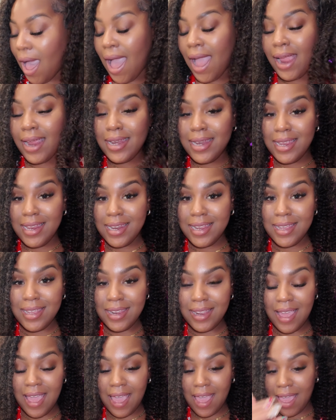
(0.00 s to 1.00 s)
I
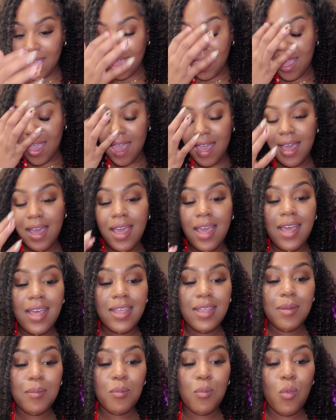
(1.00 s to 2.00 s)
needed a
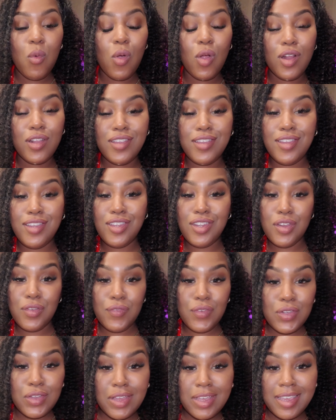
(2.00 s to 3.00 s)
more
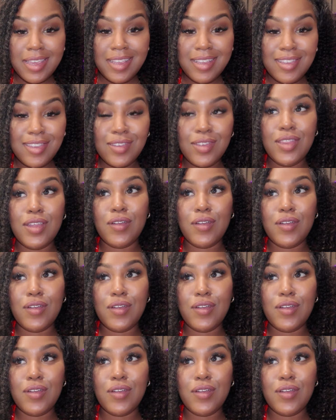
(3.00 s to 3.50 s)
stiffer cookie, so